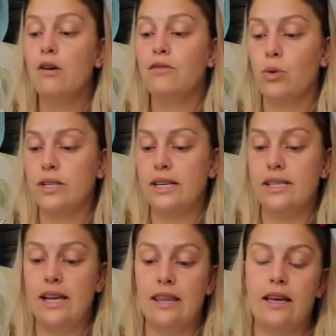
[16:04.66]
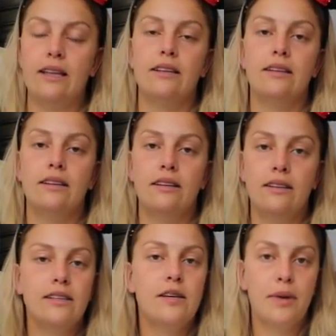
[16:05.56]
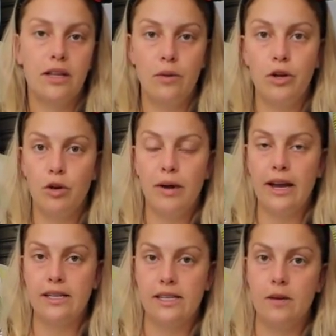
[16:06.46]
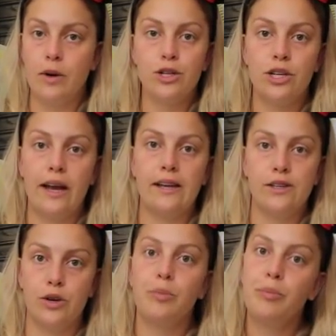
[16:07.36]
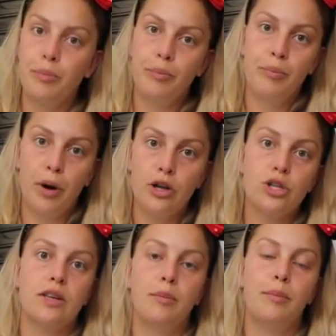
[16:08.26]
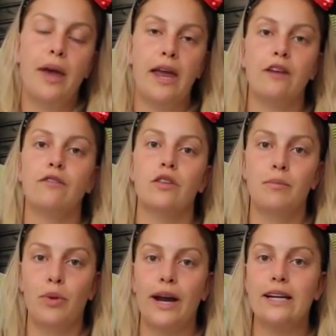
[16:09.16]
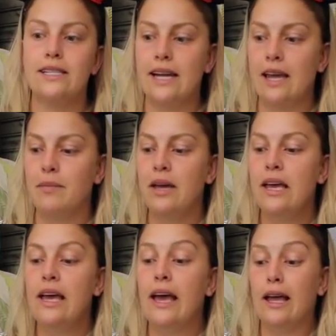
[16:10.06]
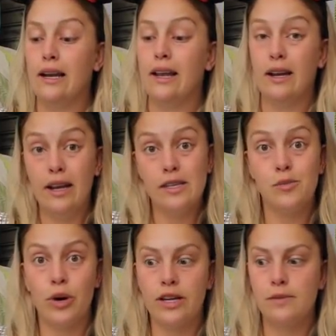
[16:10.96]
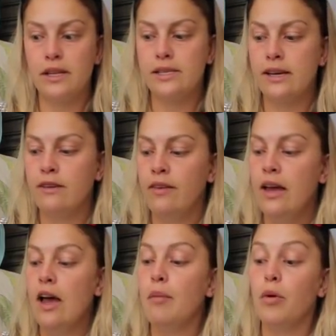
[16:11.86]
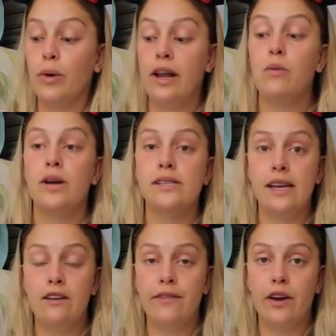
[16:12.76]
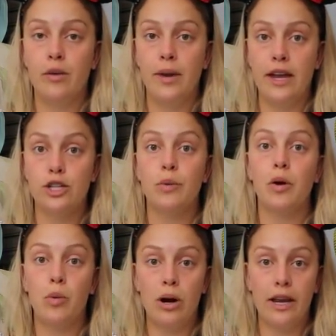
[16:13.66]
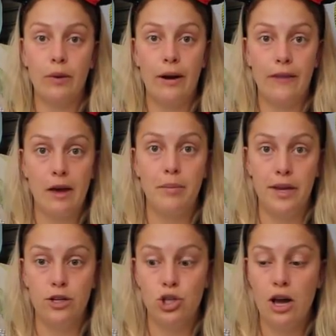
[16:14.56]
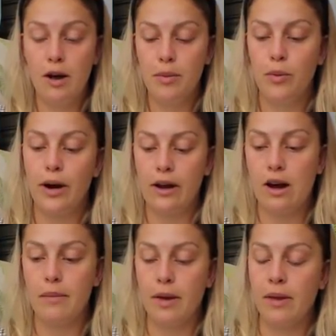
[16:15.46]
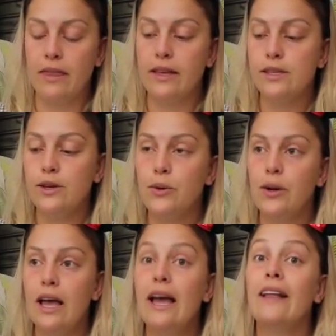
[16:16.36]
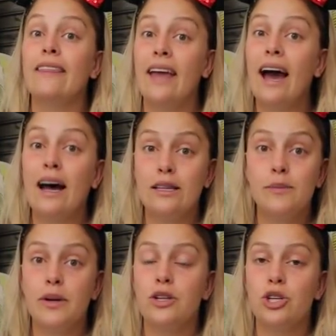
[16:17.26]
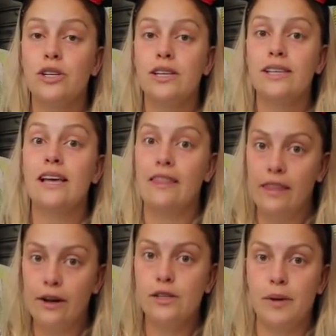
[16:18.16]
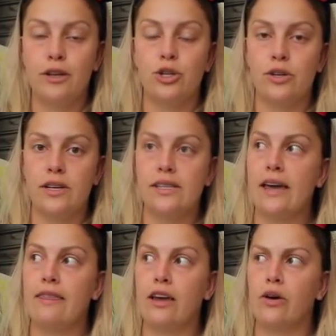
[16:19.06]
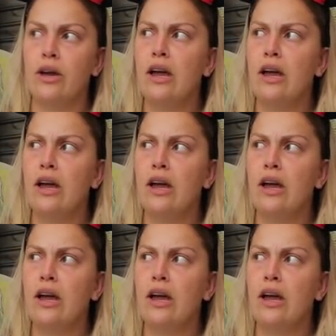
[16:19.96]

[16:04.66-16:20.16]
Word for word: for Disney that typically when you're buying Disney merchandise, you're partially paying for the brand name and it is more expensive. But when I was in Vero Beach and we were walking around that beach shop where I got my bathing suit, they had Spirit jerseys, and their Spirit jerseys I think